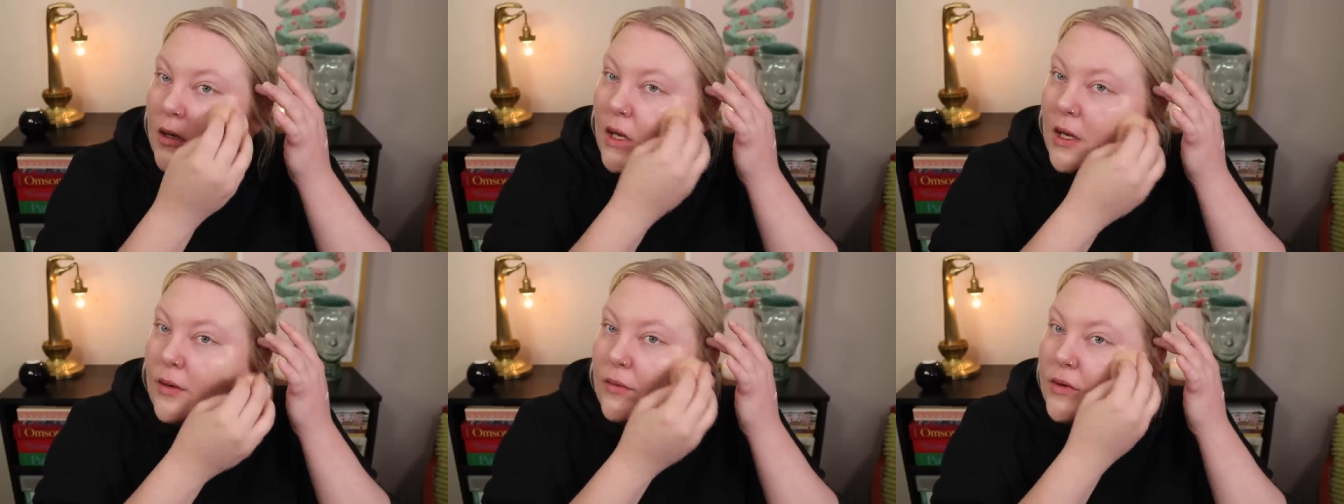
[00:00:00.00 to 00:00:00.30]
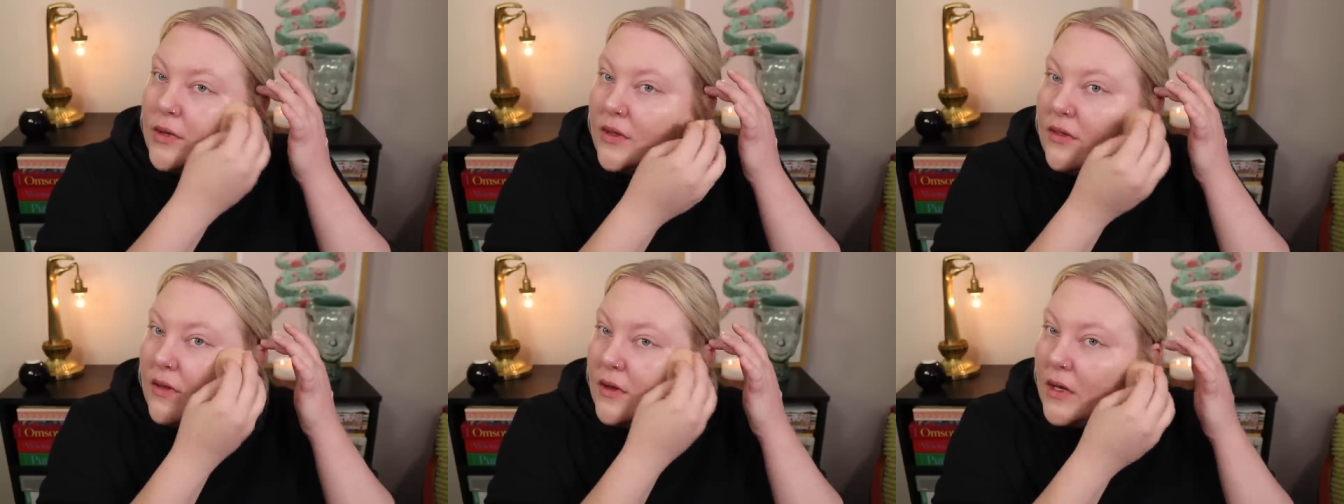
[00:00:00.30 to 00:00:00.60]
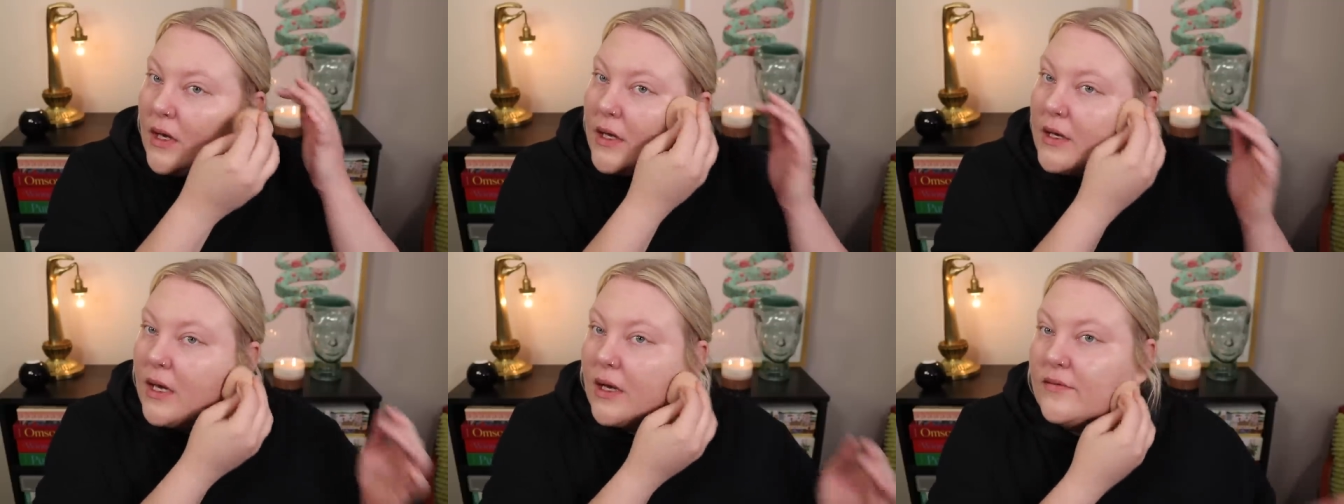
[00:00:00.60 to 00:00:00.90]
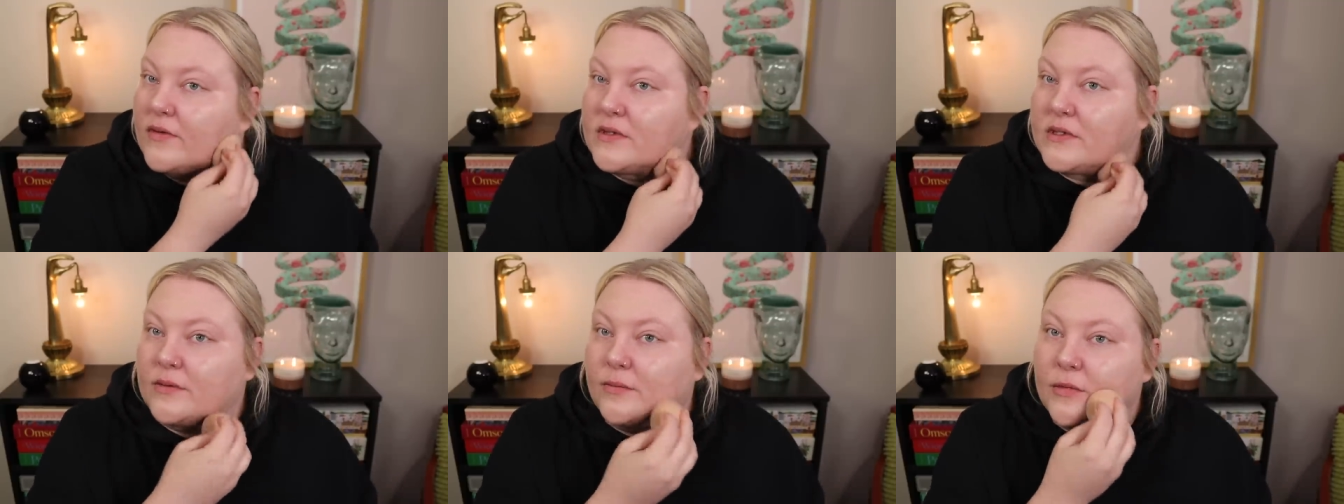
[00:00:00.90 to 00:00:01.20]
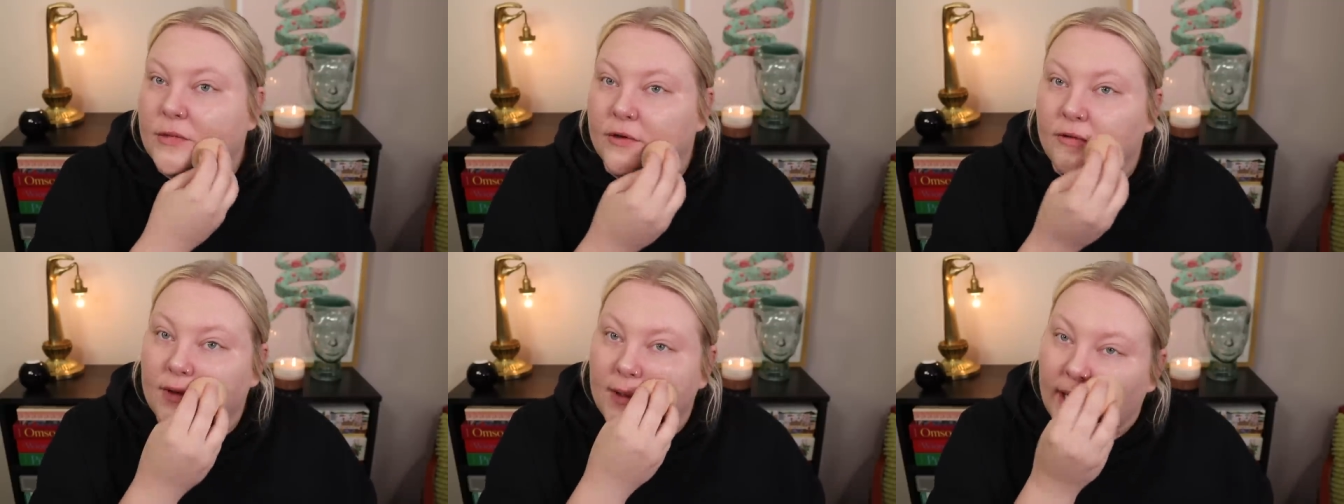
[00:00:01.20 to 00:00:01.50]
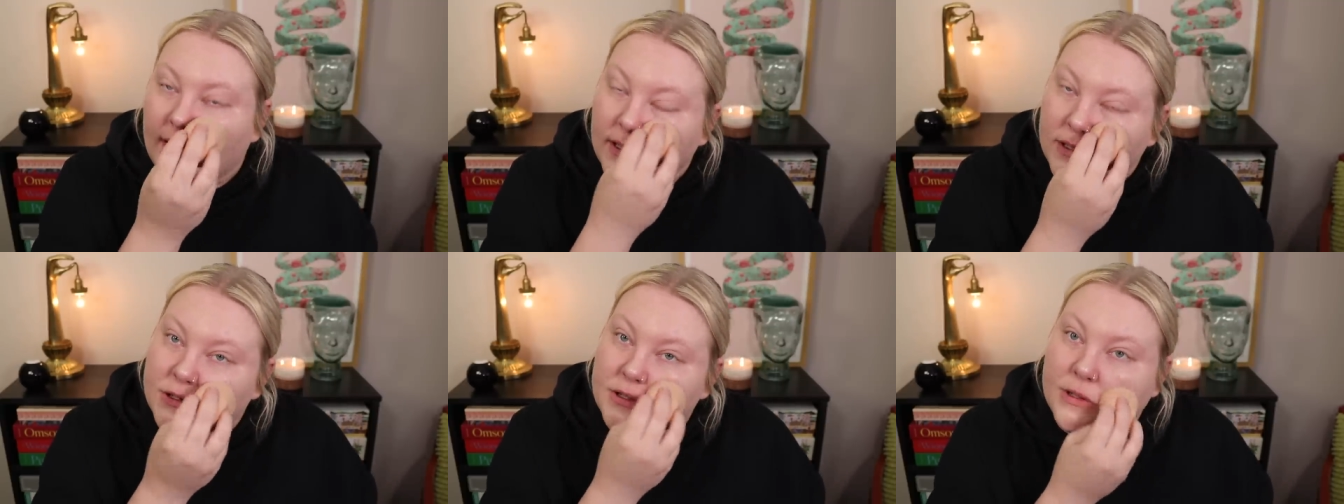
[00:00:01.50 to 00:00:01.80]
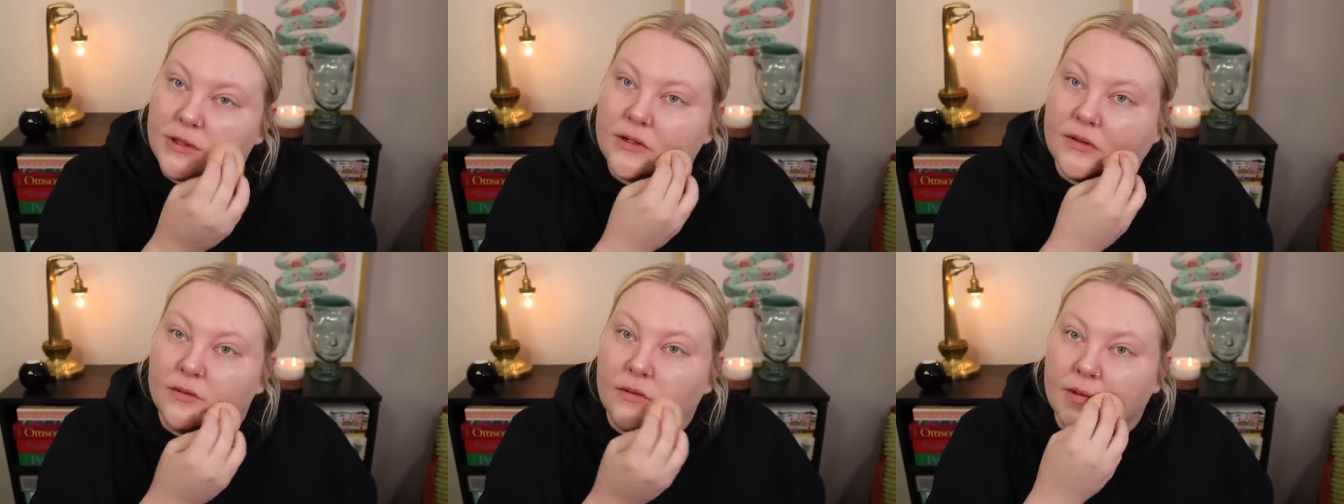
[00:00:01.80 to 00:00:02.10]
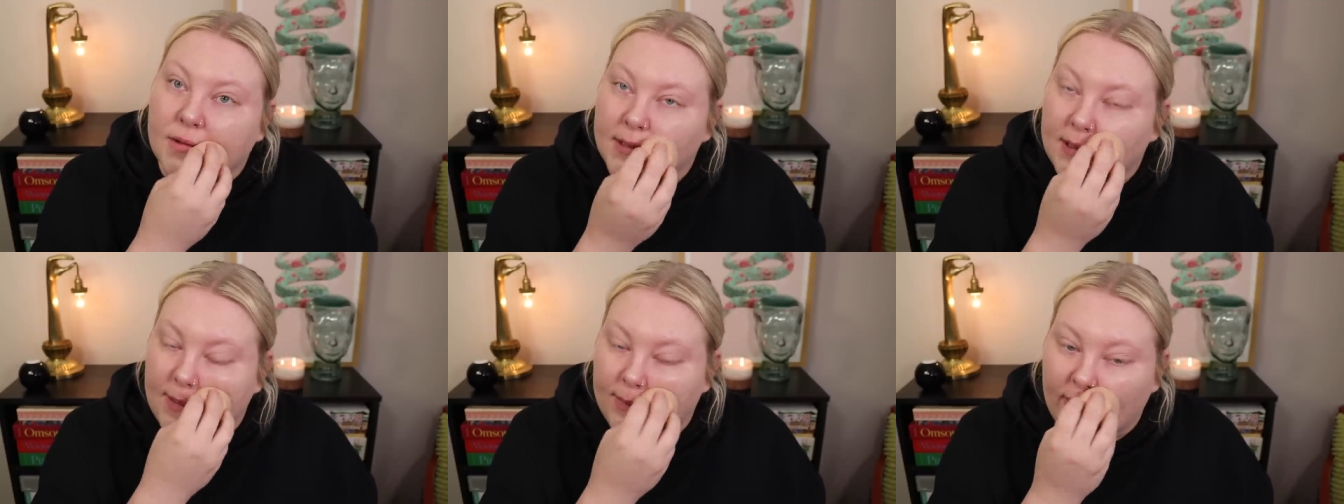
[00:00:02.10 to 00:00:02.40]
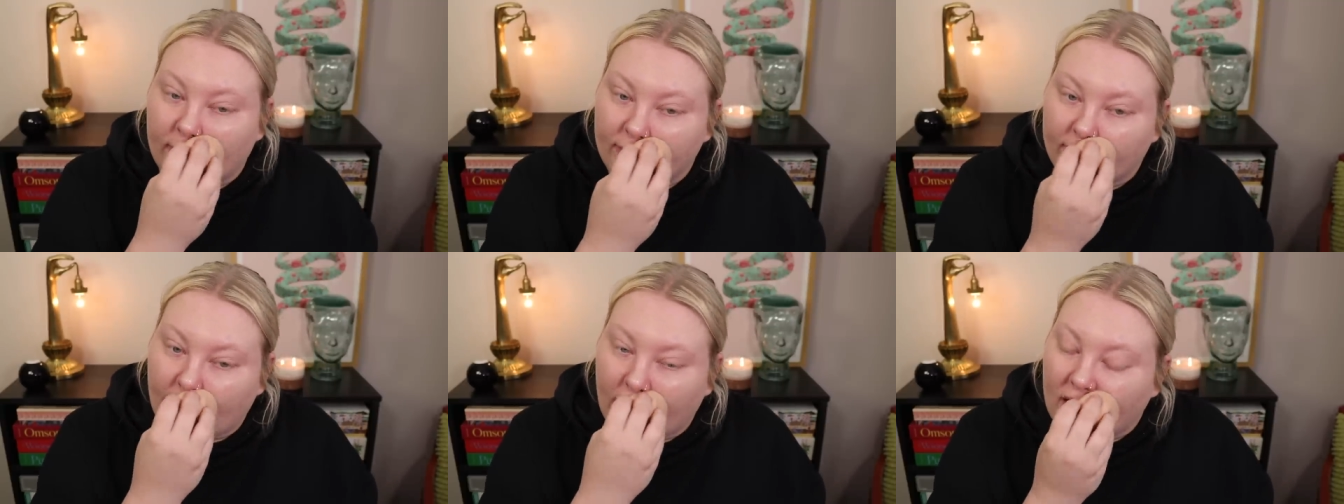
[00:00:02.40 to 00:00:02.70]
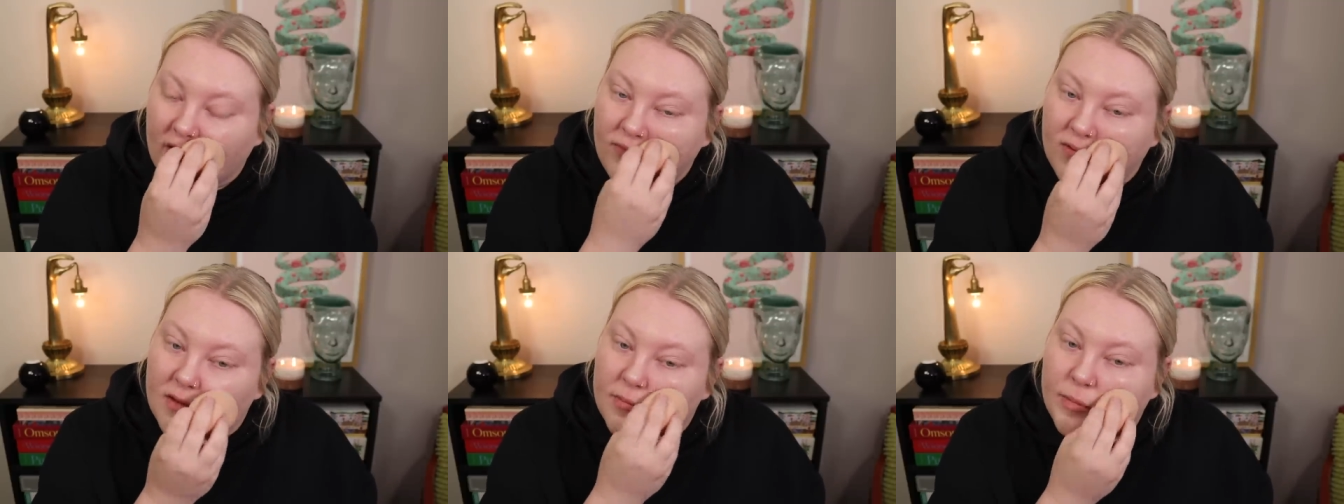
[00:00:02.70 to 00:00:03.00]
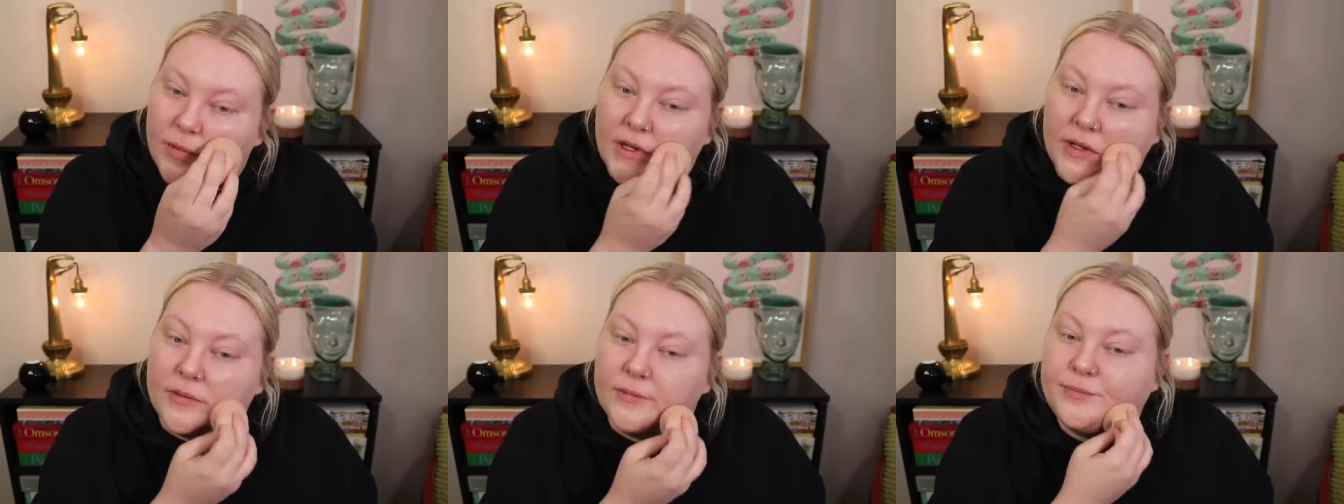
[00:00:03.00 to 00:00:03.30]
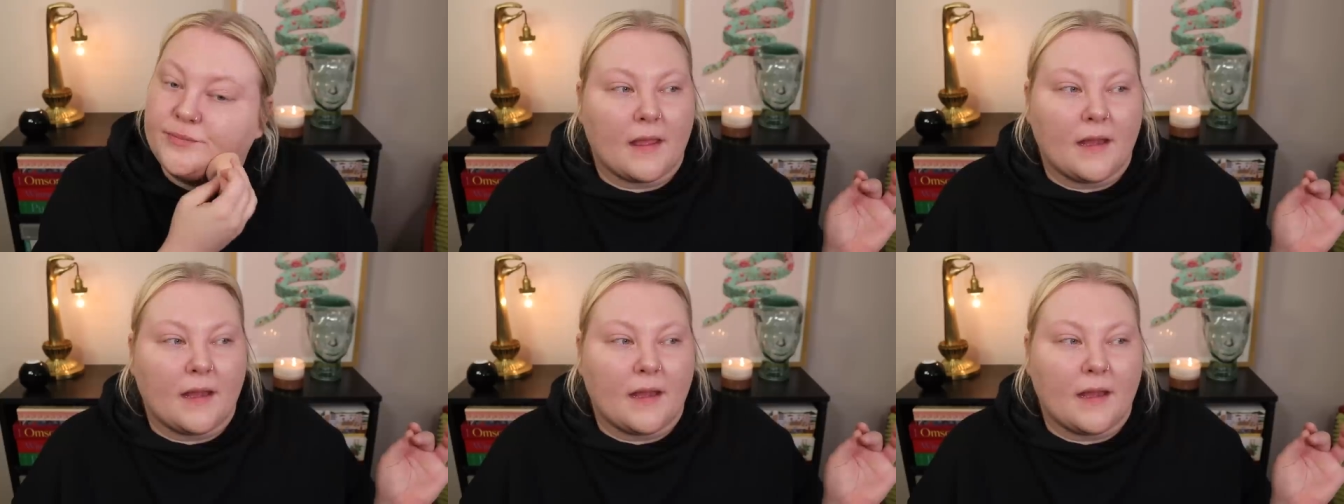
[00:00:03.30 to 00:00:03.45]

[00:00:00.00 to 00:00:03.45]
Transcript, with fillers: I would think I'd have a similar reaction or want to keep it private, but,